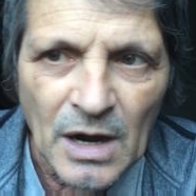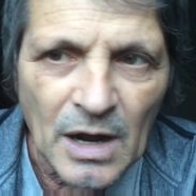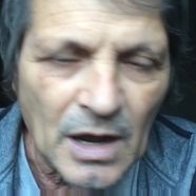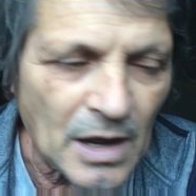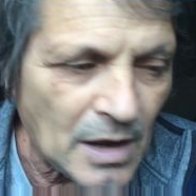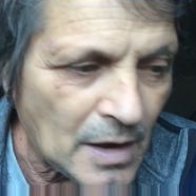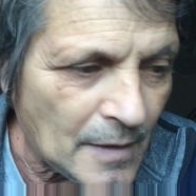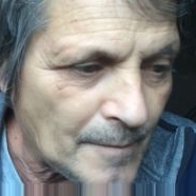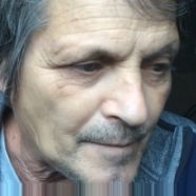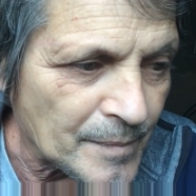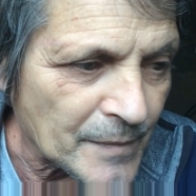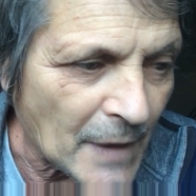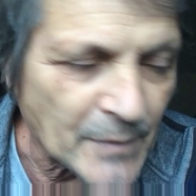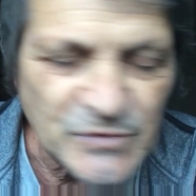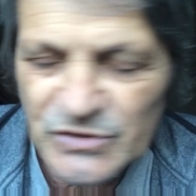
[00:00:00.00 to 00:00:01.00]

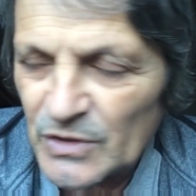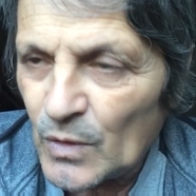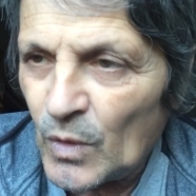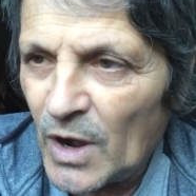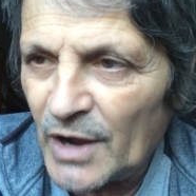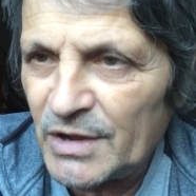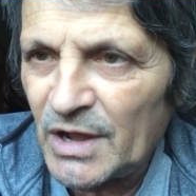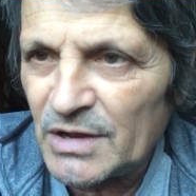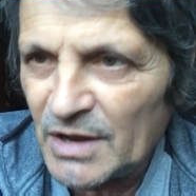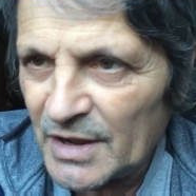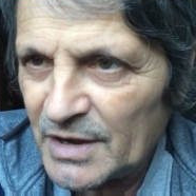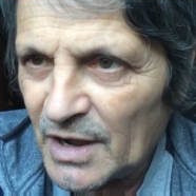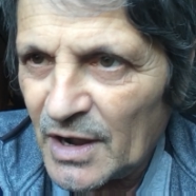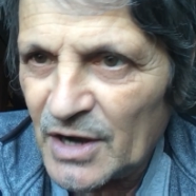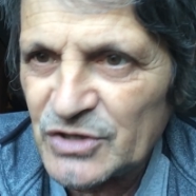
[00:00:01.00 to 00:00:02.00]
I'm still walking
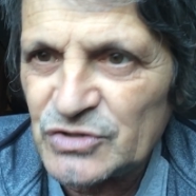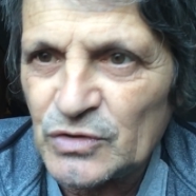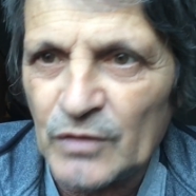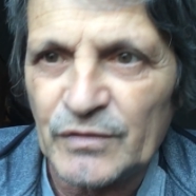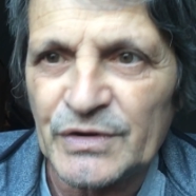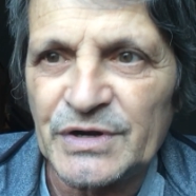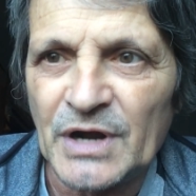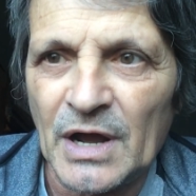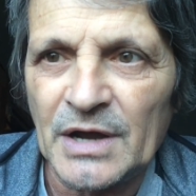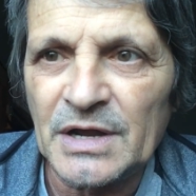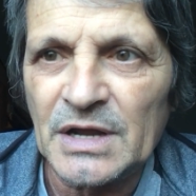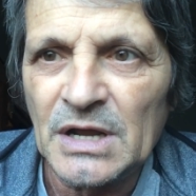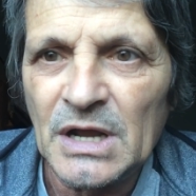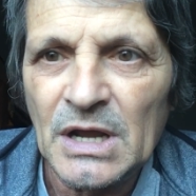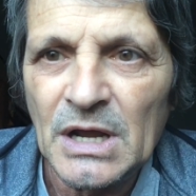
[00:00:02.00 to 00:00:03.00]
like a hunched over duck.